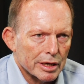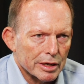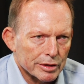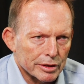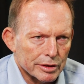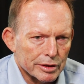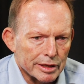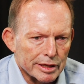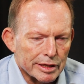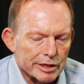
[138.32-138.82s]

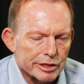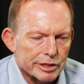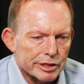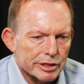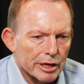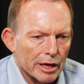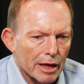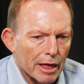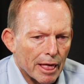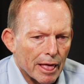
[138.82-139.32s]
than
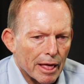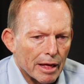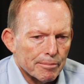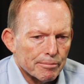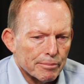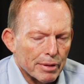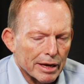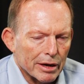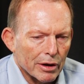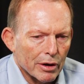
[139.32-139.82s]
this.
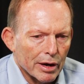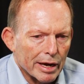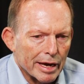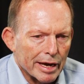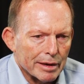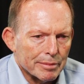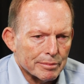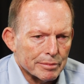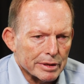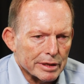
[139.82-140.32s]
But I
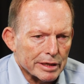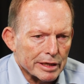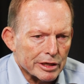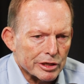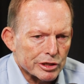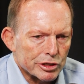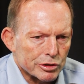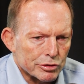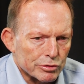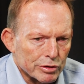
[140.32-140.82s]
am
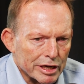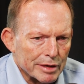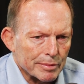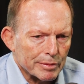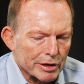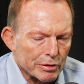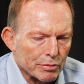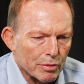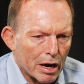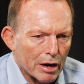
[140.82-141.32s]

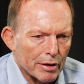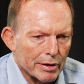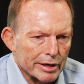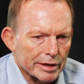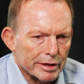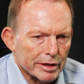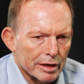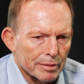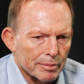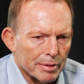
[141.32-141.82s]
extremely
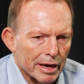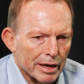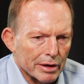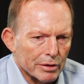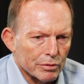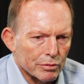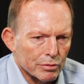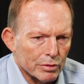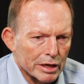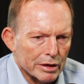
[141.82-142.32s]
worried
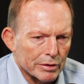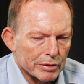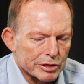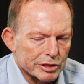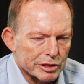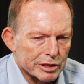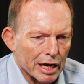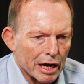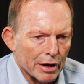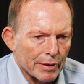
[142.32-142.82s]
about where
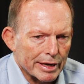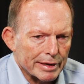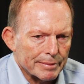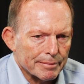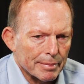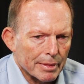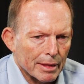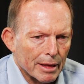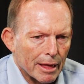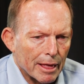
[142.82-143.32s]
it's going,
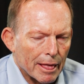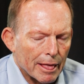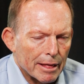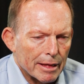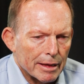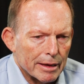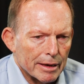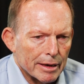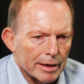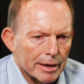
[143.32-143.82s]

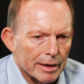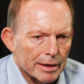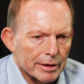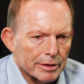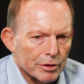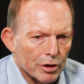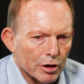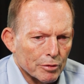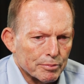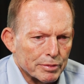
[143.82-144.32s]

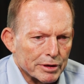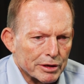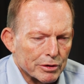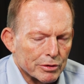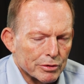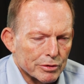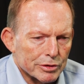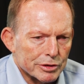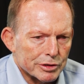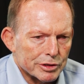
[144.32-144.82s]
not
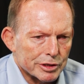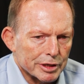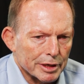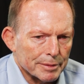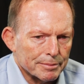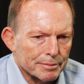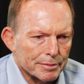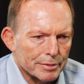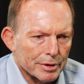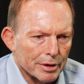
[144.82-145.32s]
because
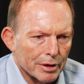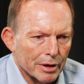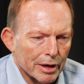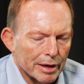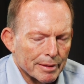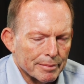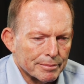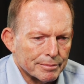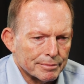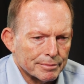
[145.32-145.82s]

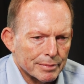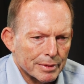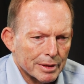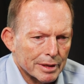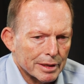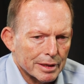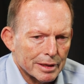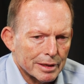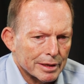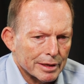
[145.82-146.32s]
I'm
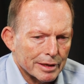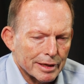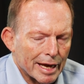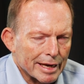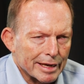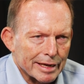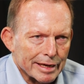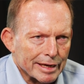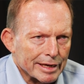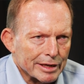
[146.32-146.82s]

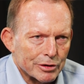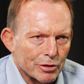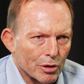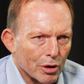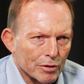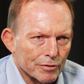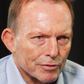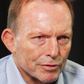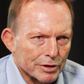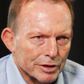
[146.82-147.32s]
lacking in
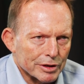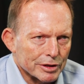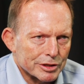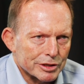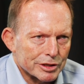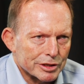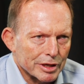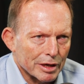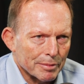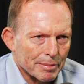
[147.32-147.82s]

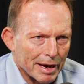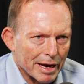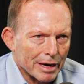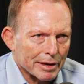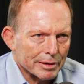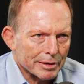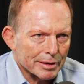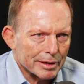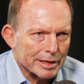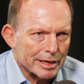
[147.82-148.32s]
confidence
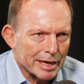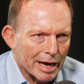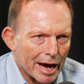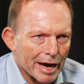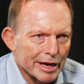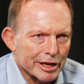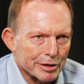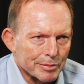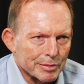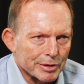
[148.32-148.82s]
about the
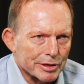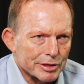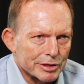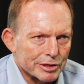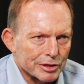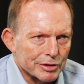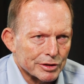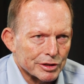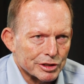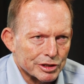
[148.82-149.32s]
arguments
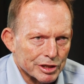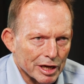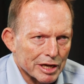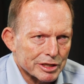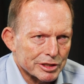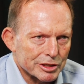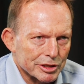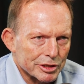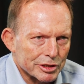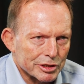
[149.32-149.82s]
and the
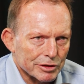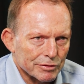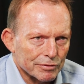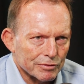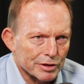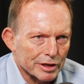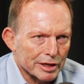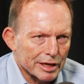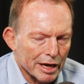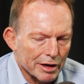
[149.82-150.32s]
justice of
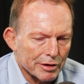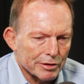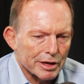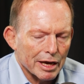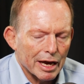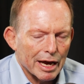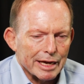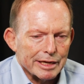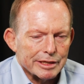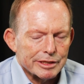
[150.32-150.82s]
the no
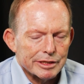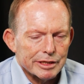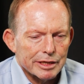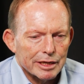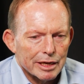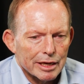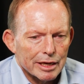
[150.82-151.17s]
case,